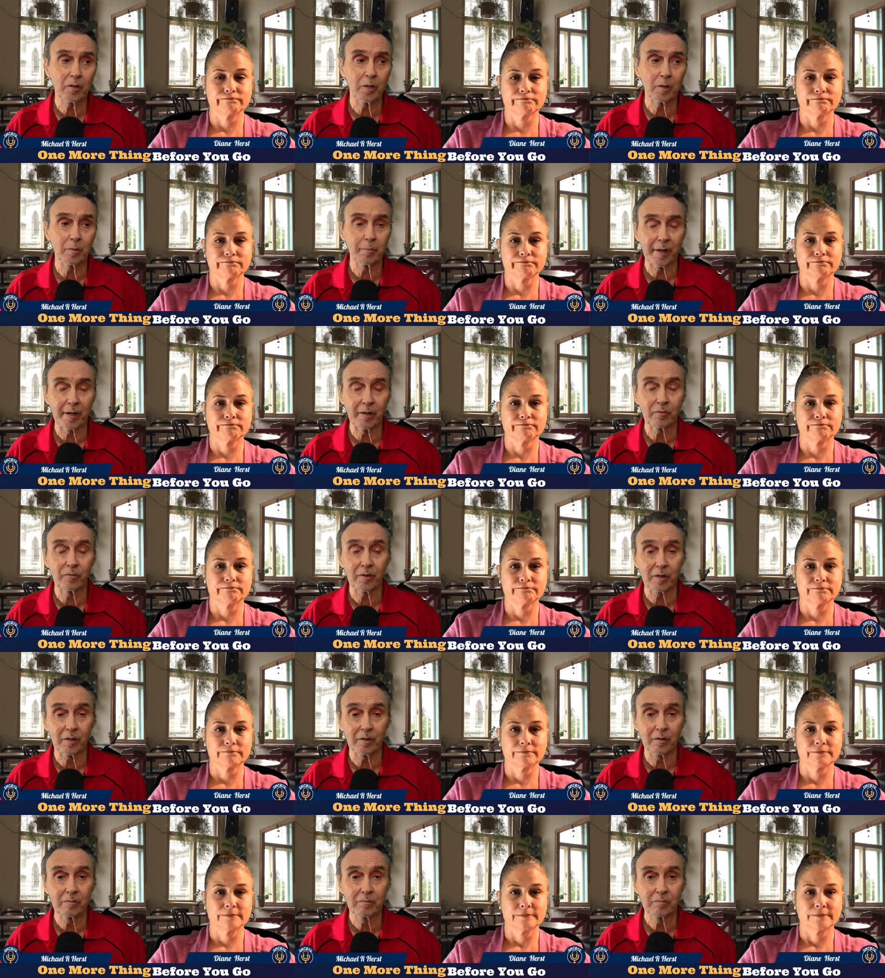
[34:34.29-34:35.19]

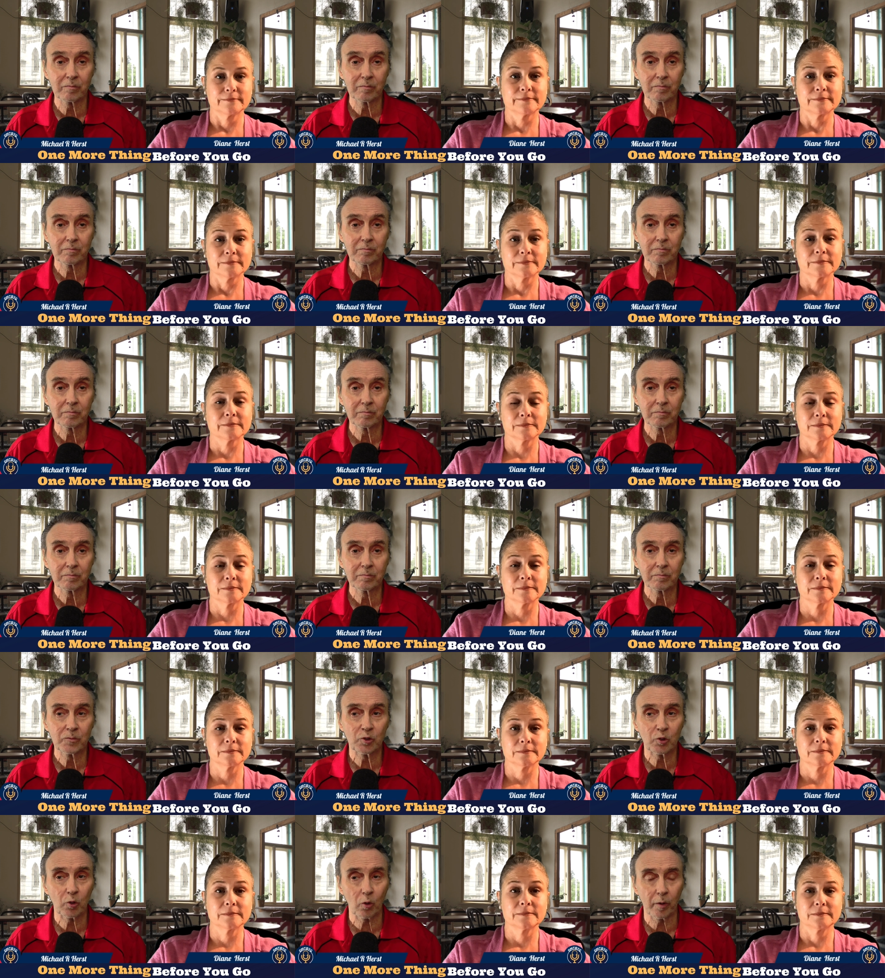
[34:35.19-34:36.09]
Speaker 1: amazing mm-hmm.
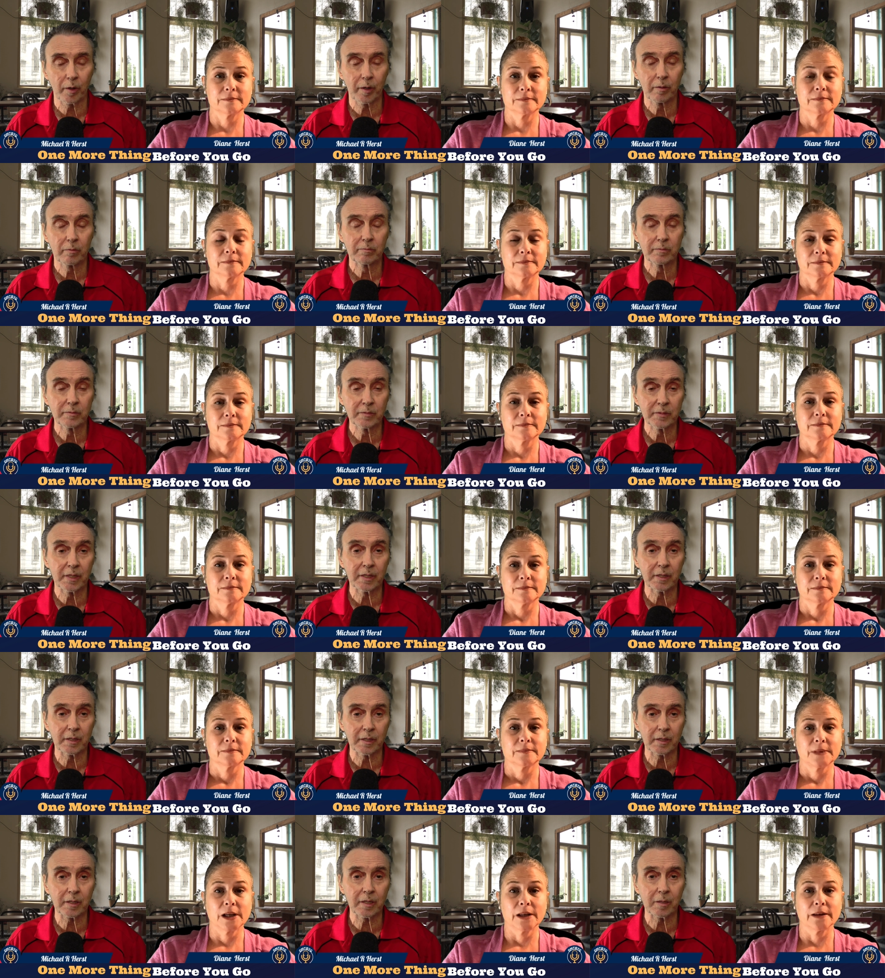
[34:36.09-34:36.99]
story that,
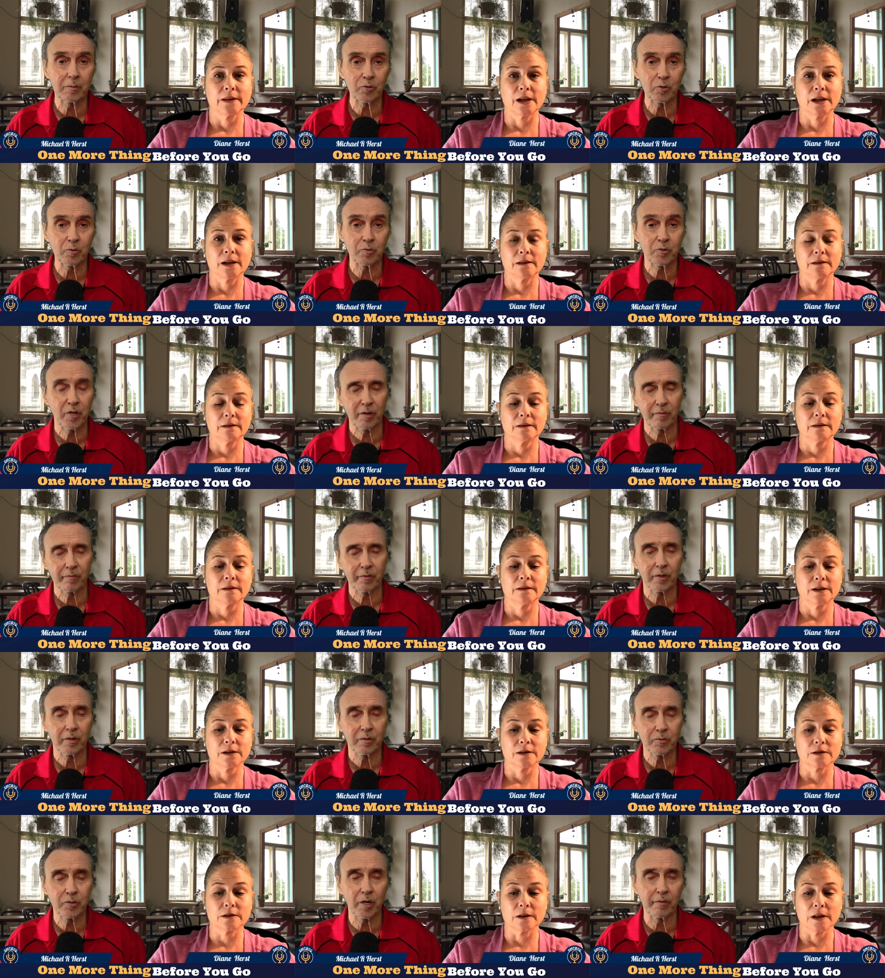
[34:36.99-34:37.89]
that comes through. And they,
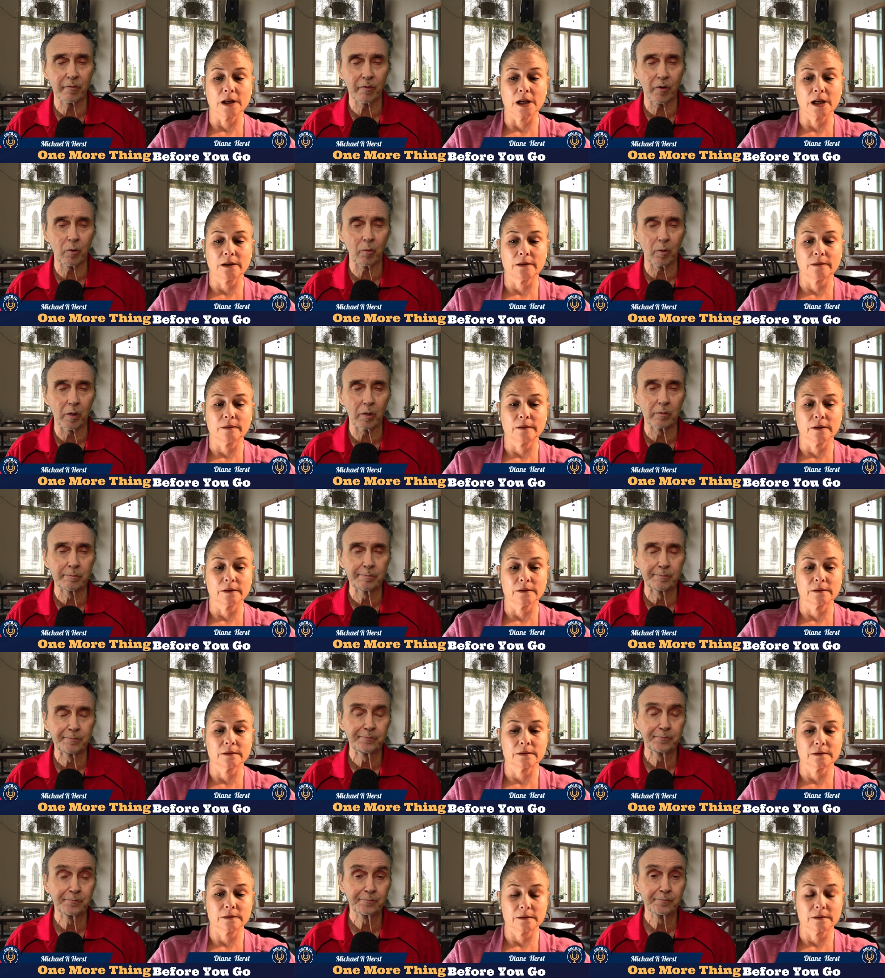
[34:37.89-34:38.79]
done, there's a lot
Speaker 2: well.
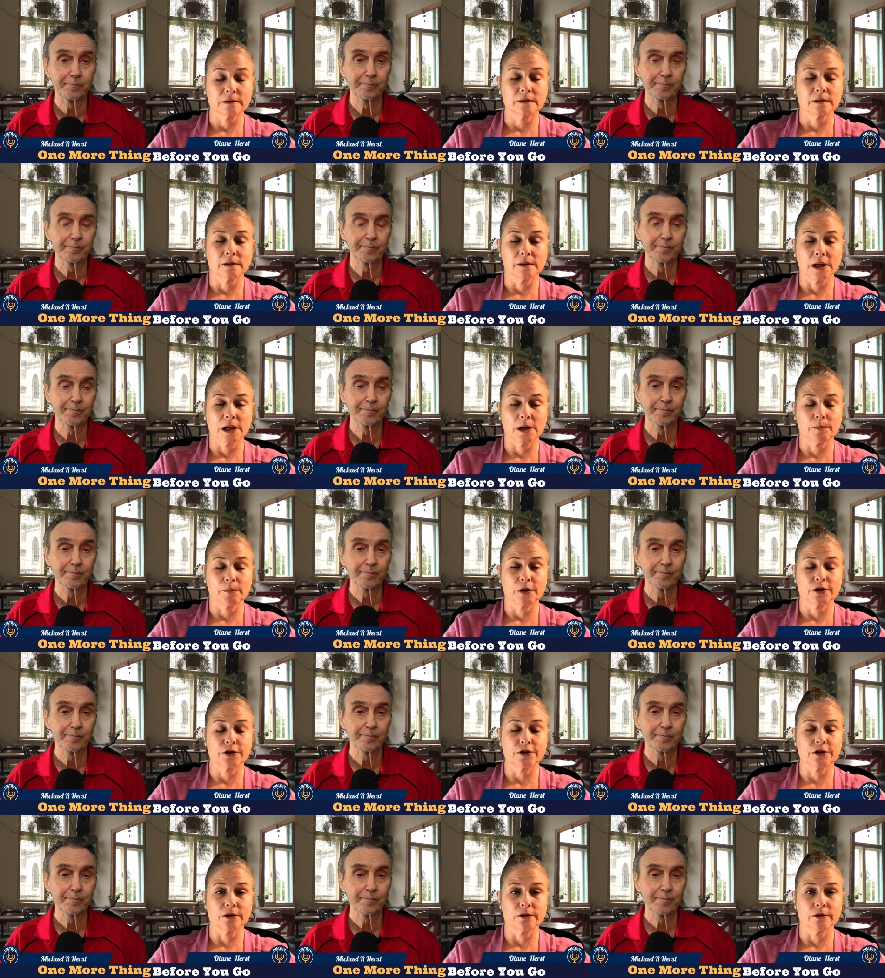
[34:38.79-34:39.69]
of a lot
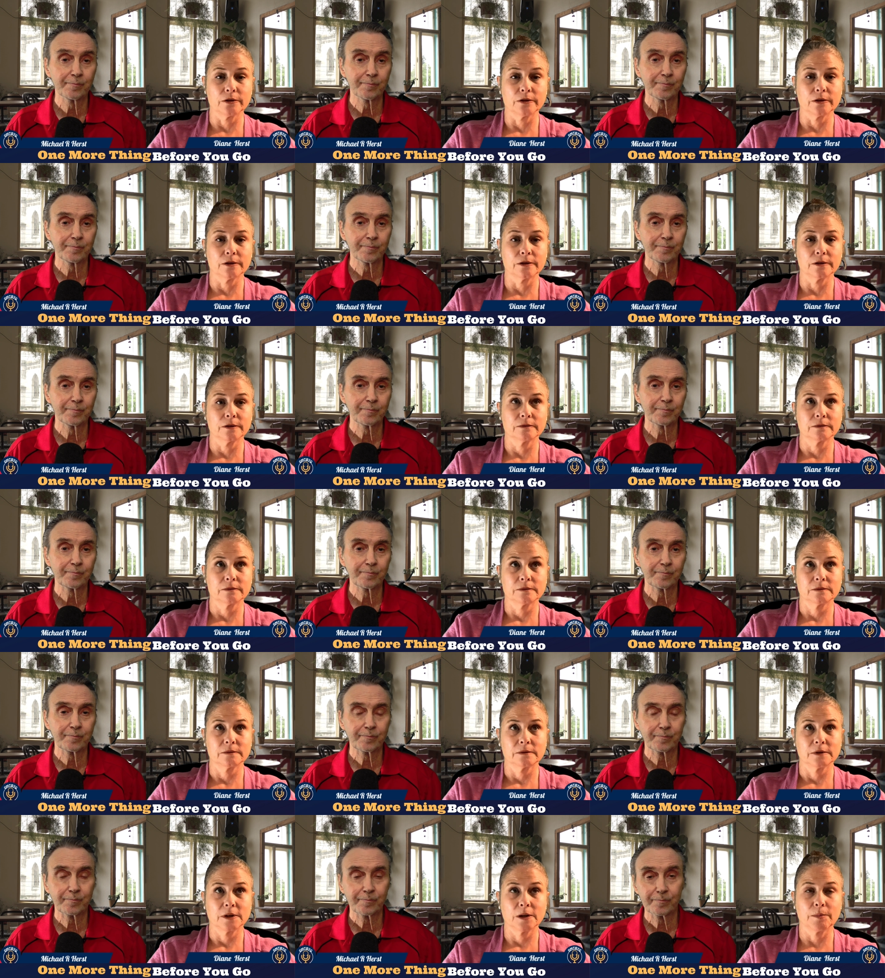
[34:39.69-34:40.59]
of personal
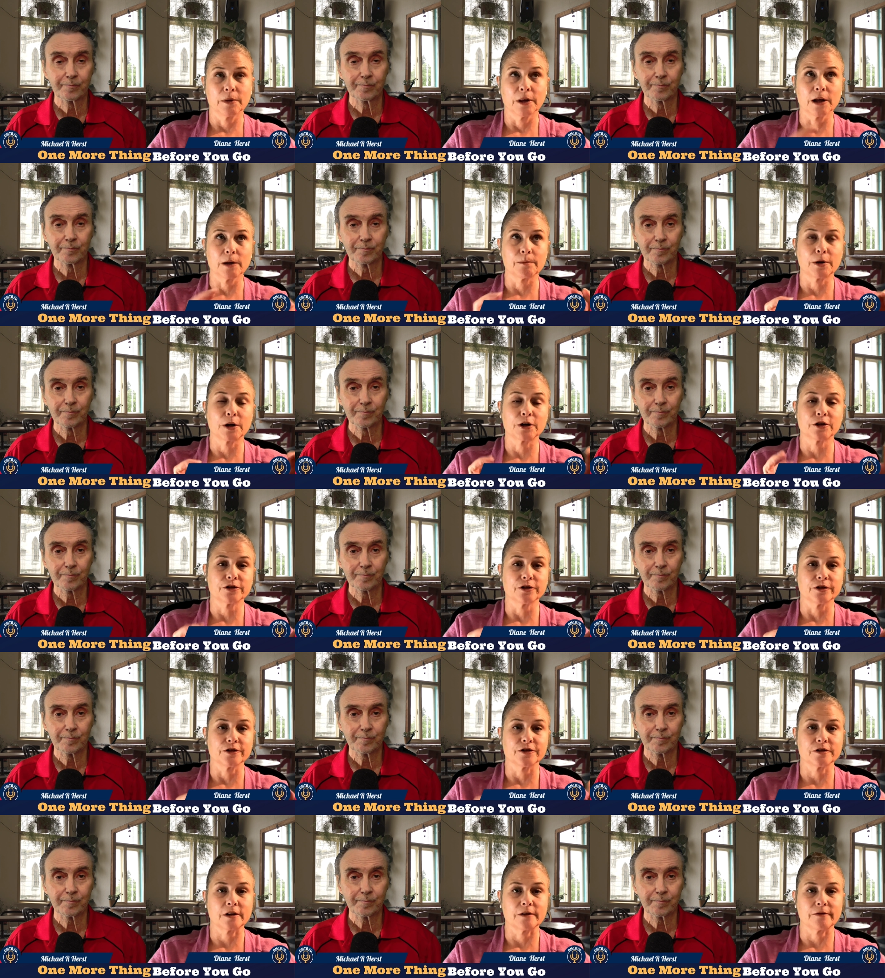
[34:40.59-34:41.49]
a lot of
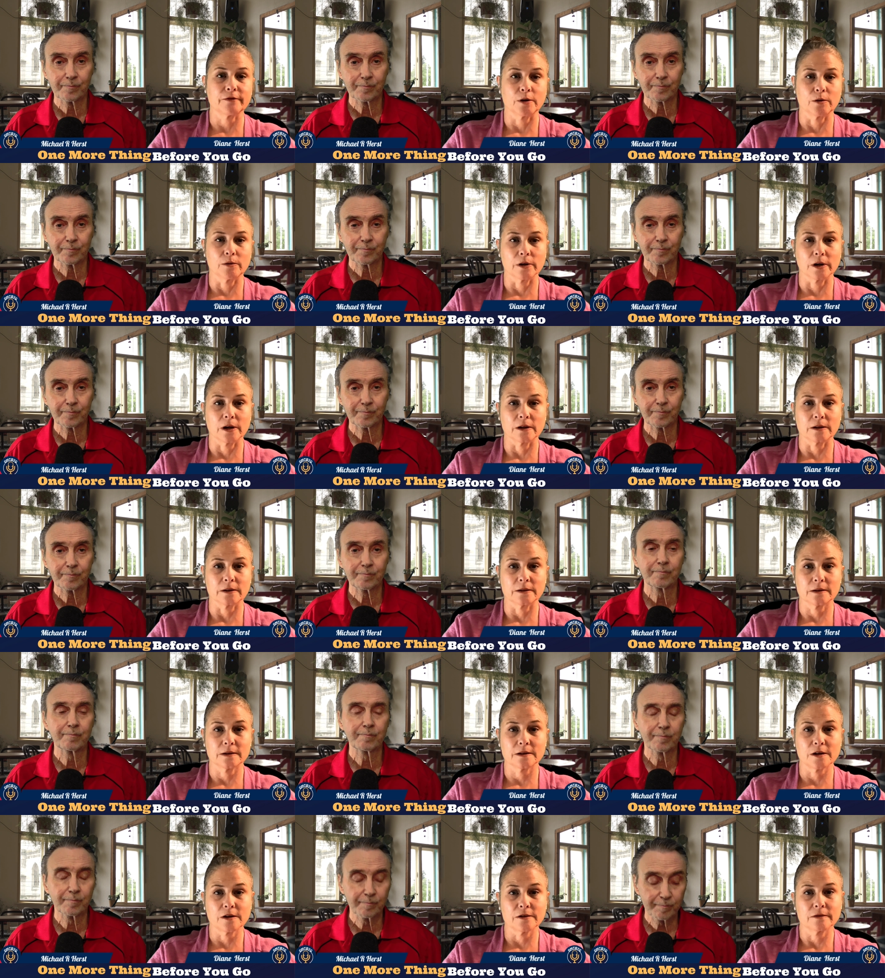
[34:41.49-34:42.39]
personal stuff going
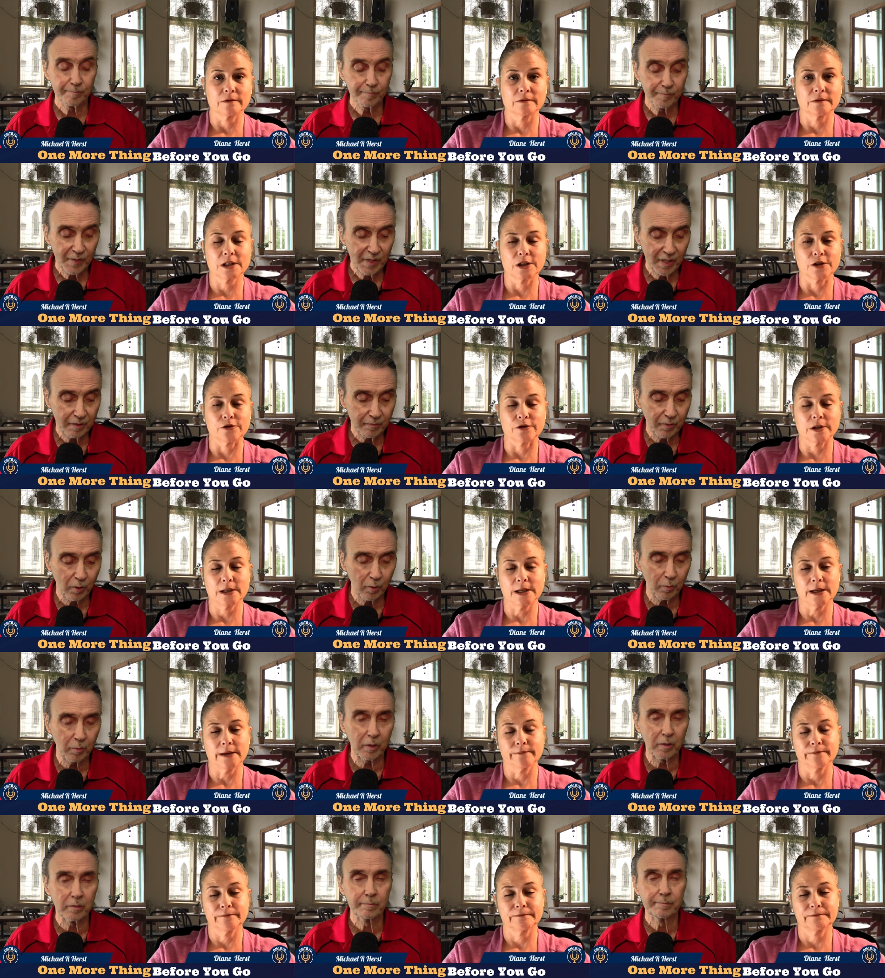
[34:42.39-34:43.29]
on. So done very
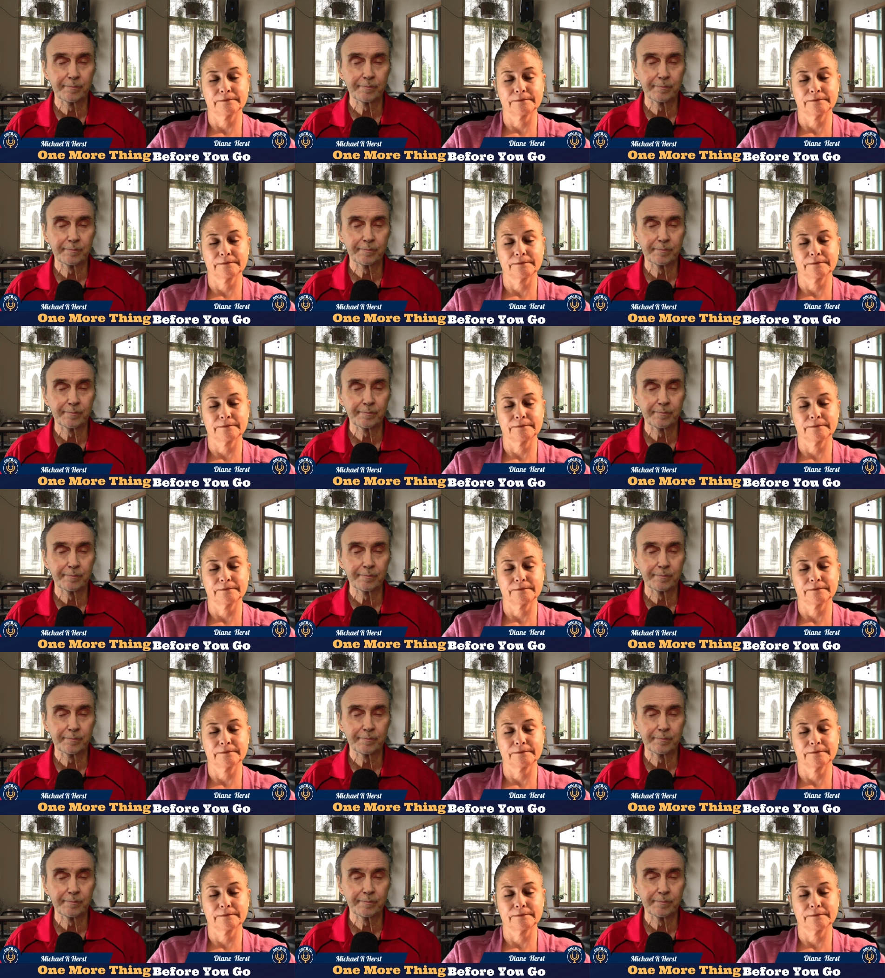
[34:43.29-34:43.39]
well.